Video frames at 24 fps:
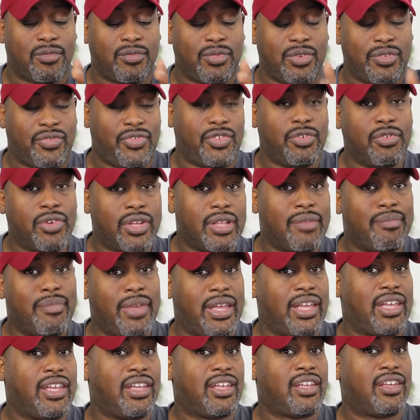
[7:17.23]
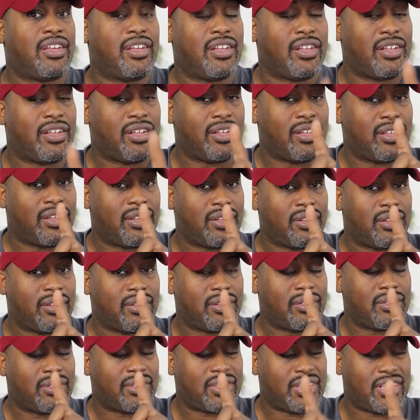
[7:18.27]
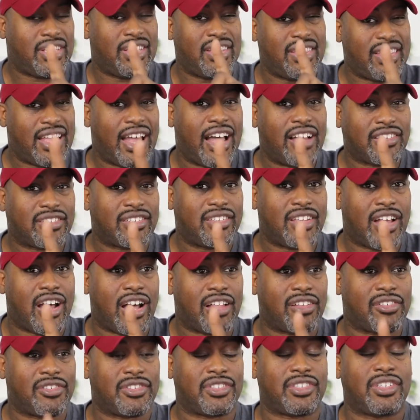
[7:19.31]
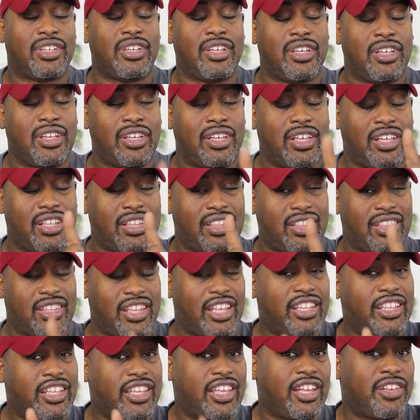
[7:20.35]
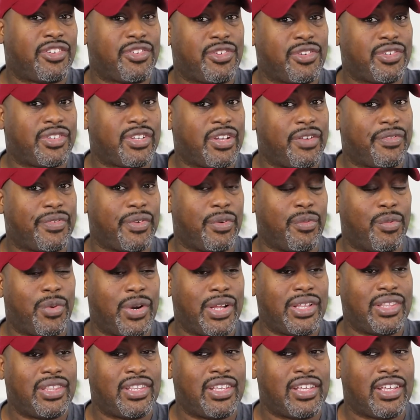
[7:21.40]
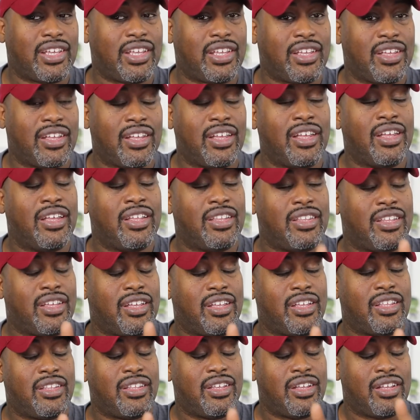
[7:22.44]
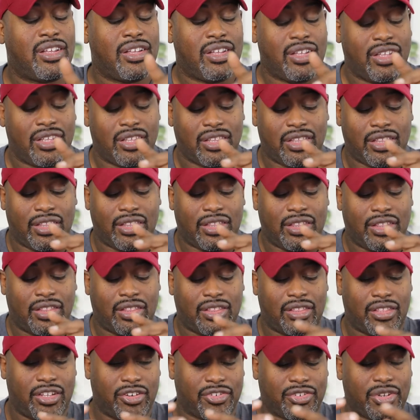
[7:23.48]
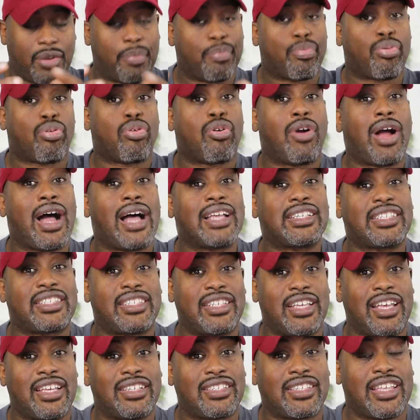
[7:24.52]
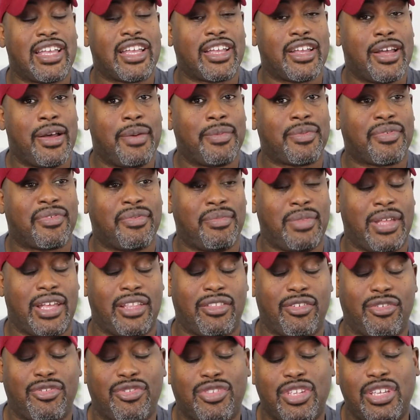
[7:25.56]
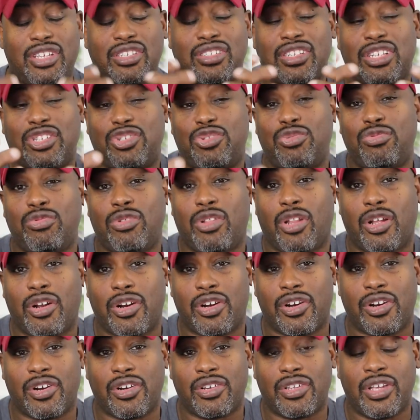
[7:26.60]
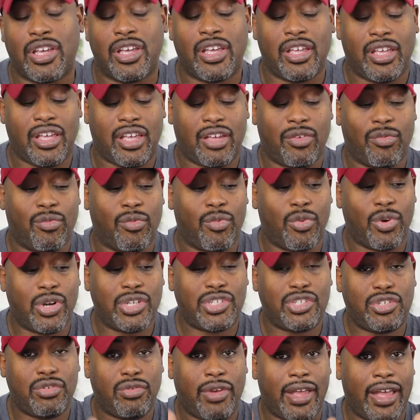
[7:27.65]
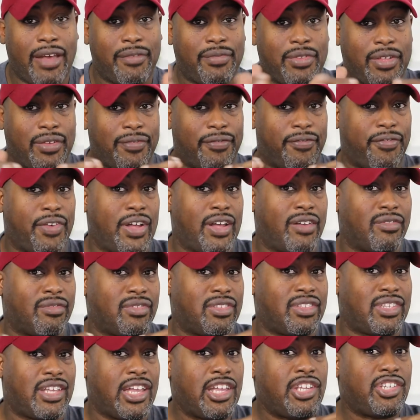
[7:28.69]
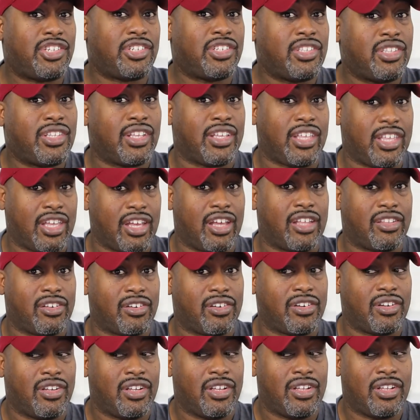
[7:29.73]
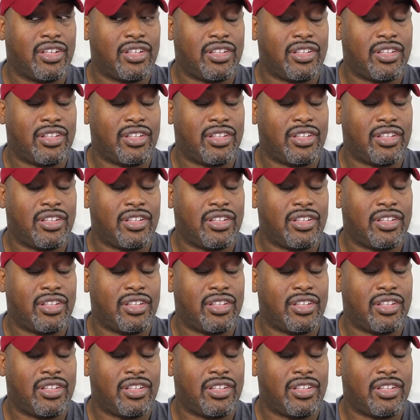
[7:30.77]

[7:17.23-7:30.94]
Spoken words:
if you can make $10,000 and dedicate yourself to one thing, then there's a process that comes from that. There's things that you learn. And once you have the foundation together,